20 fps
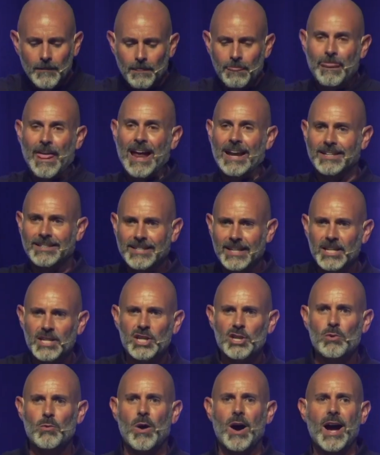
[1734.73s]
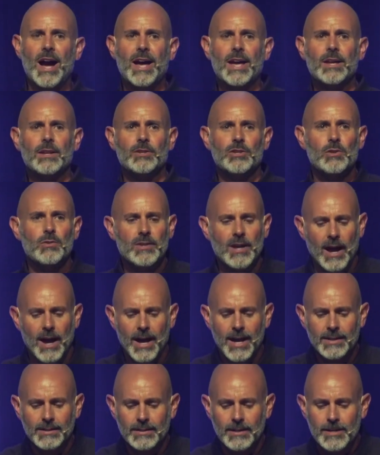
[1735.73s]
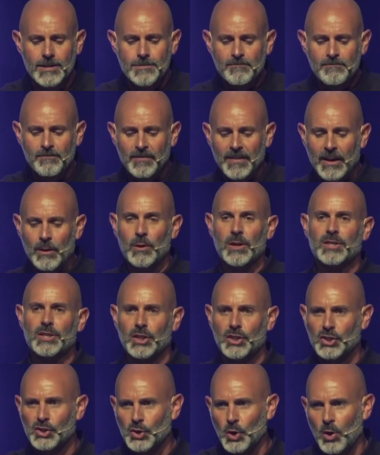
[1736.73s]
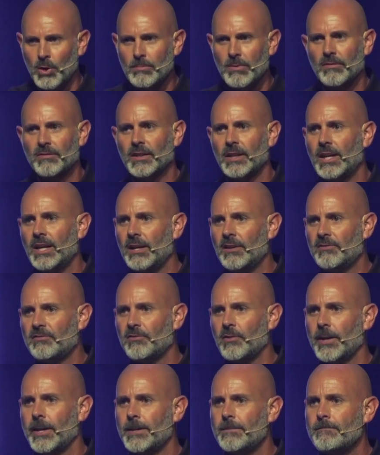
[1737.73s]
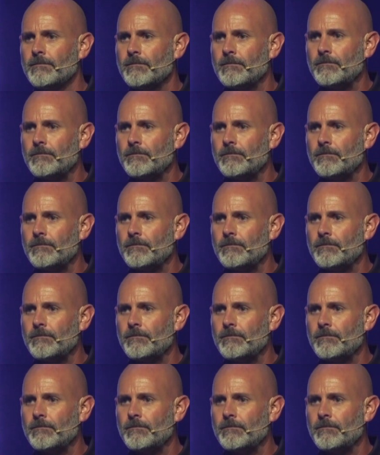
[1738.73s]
That DUI you got, it was a storm of love, friend.